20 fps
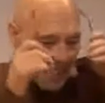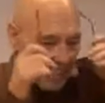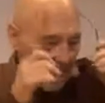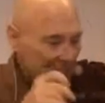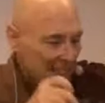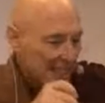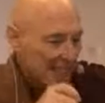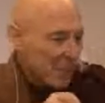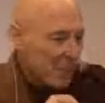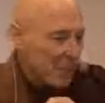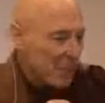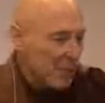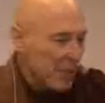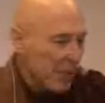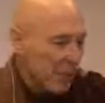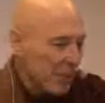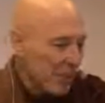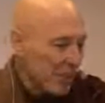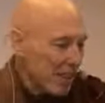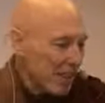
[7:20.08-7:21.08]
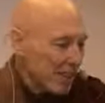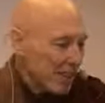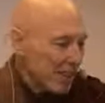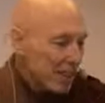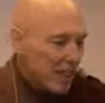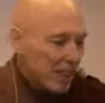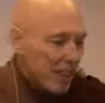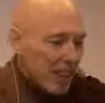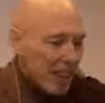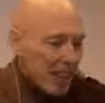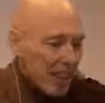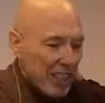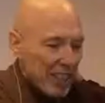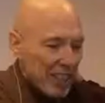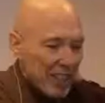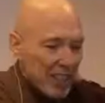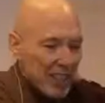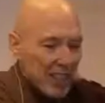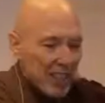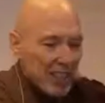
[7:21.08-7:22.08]
that would seem a little
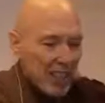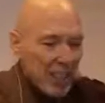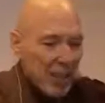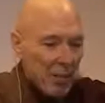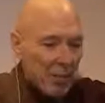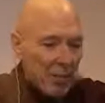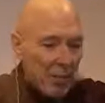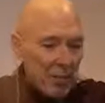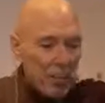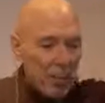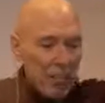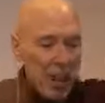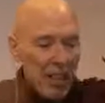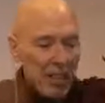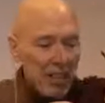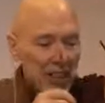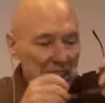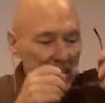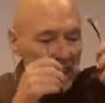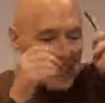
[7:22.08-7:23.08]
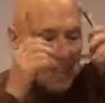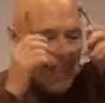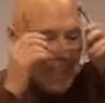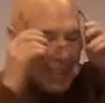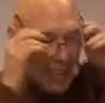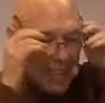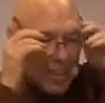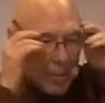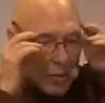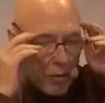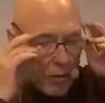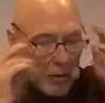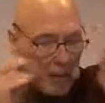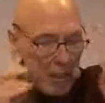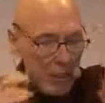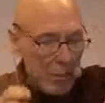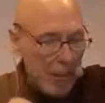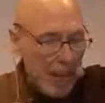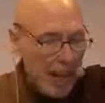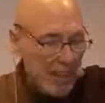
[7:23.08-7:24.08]
strange, it's on page 682. It's
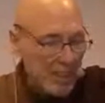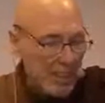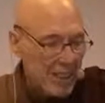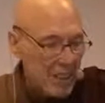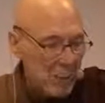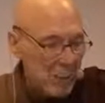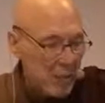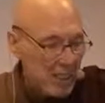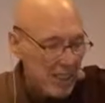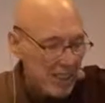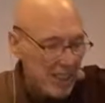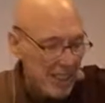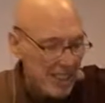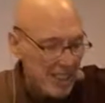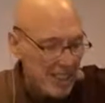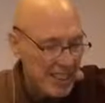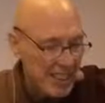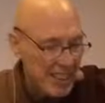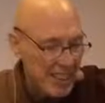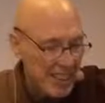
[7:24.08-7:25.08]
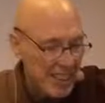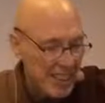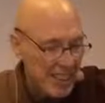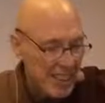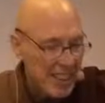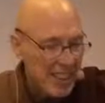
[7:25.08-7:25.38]
a passage which says that,